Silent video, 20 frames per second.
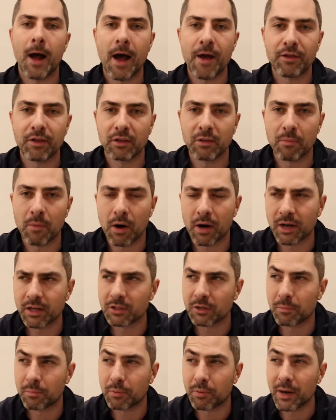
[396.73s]
I think the
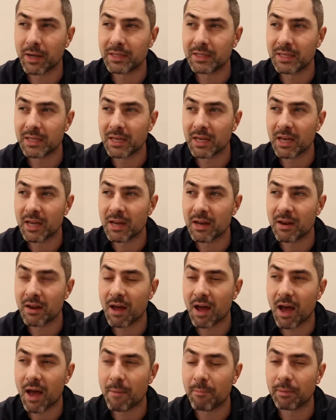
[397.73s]
markets are pricing in,
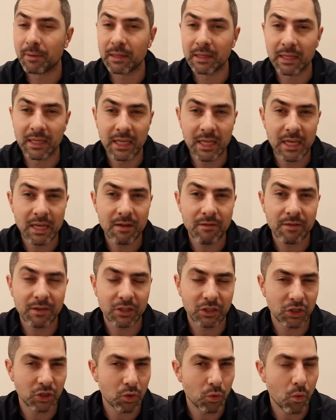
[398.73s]
I believe
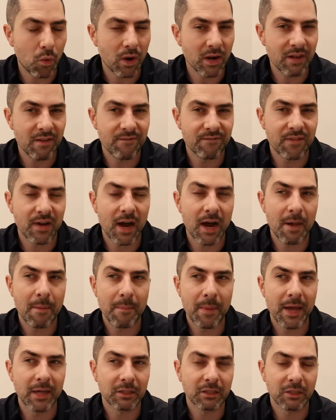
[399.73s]
it's 25
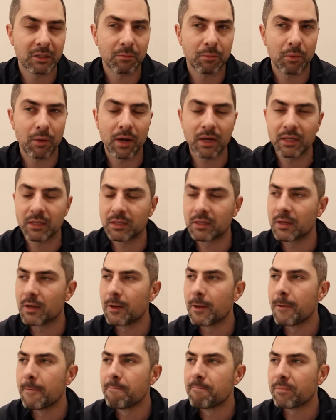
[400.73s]
basis points
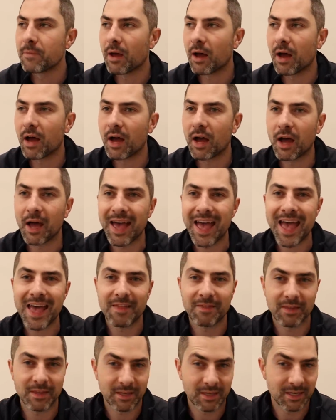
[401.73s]
uh,
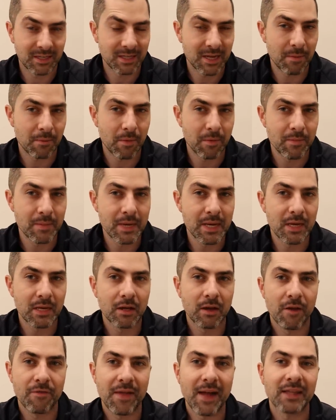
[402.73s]
at this December meeting
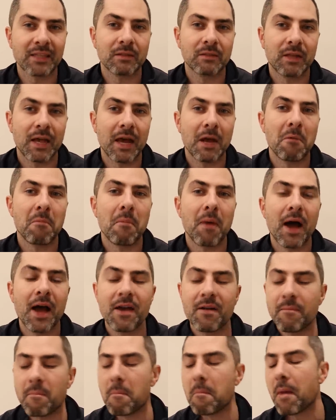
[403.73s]
here. That's kind of
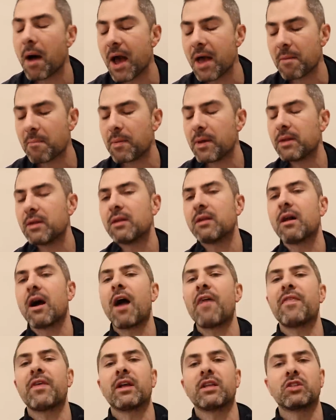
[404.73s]
my my opinion.
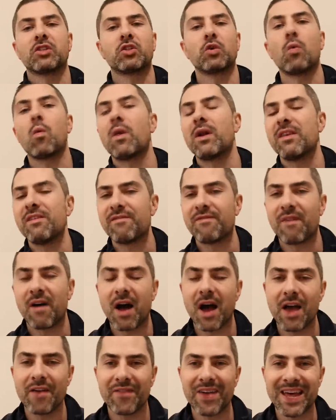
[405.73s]
I think it's
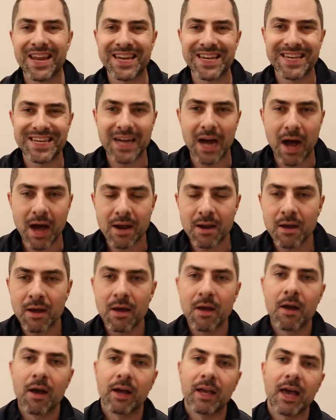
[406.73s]
25 and done.
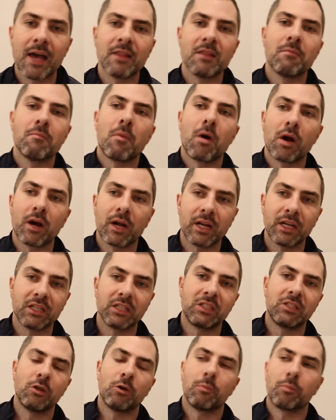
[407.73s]
Again, the market is
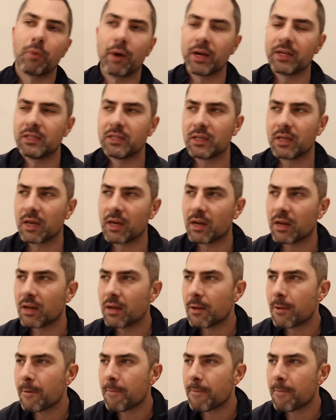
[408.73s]
still pricing in.